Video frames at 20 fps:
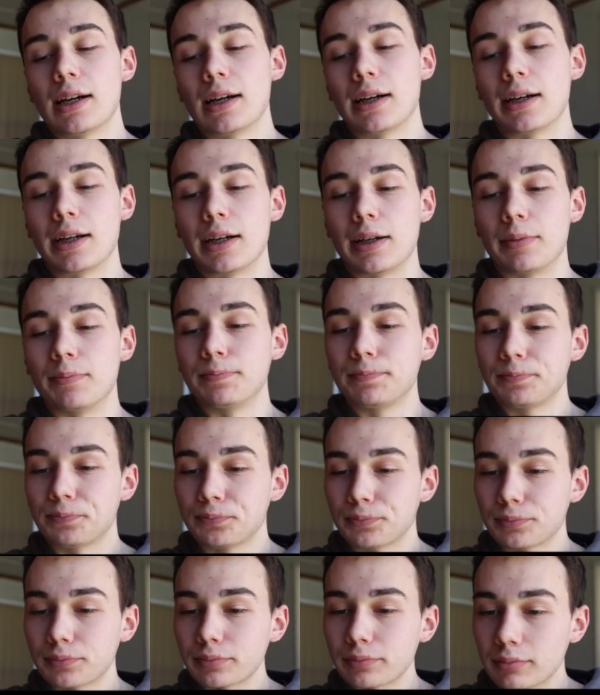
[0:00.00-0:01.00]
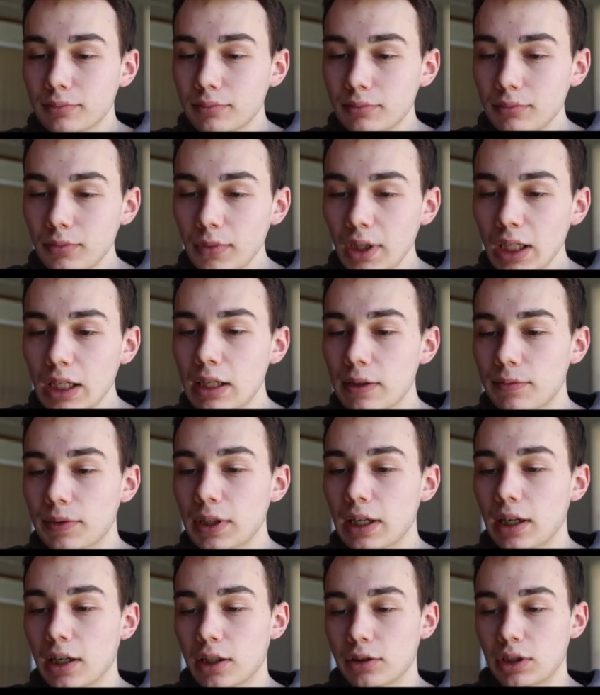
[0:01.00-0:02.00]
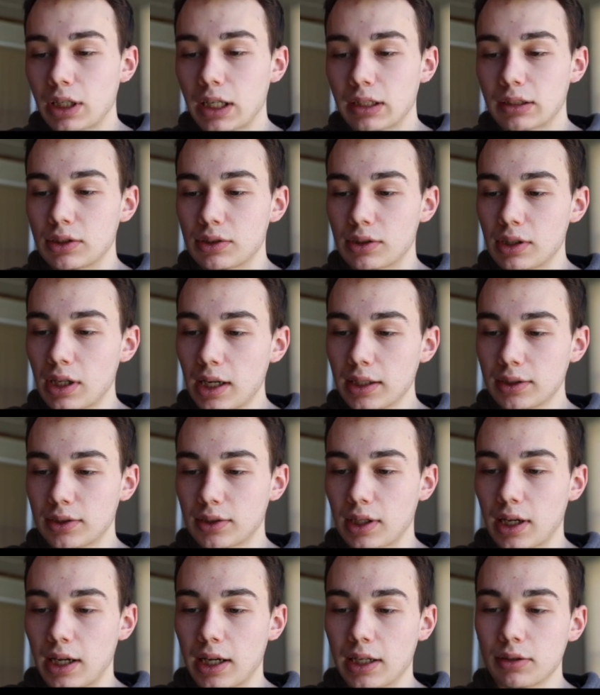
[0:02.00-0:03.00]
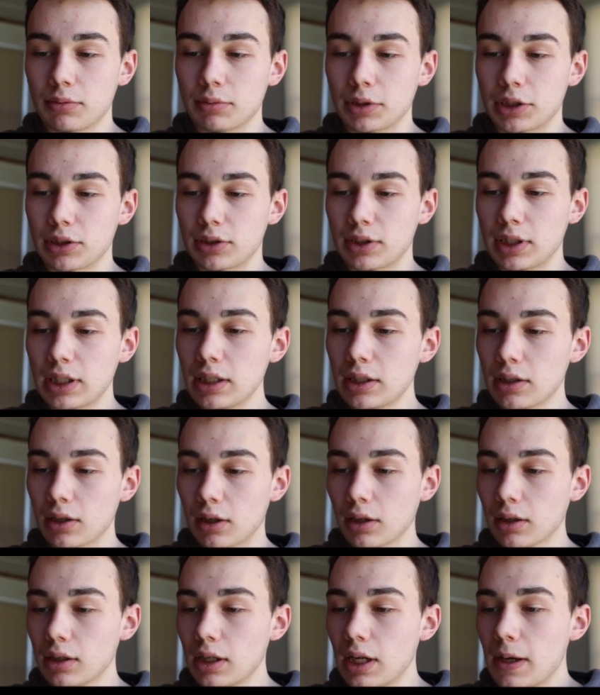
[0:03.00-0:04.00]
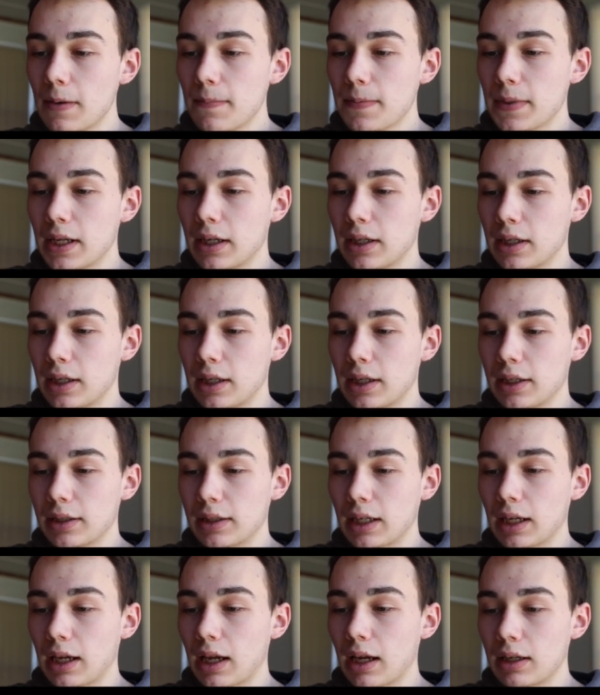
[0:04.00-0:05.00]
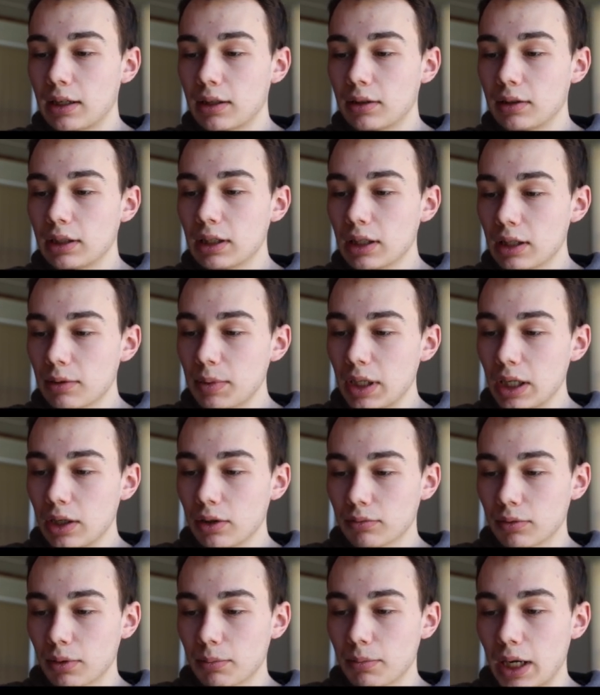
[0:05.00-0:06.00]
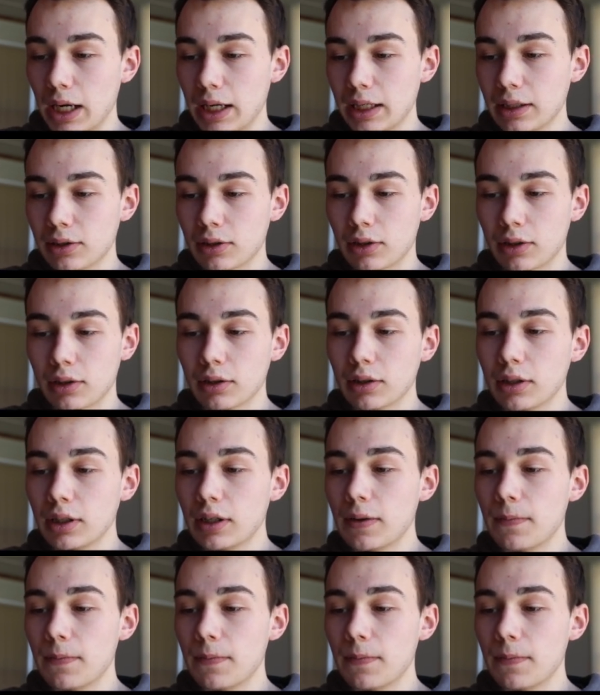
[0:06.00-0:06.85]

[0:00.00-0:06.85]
If the contract is not signed, which is here, they get an email reminder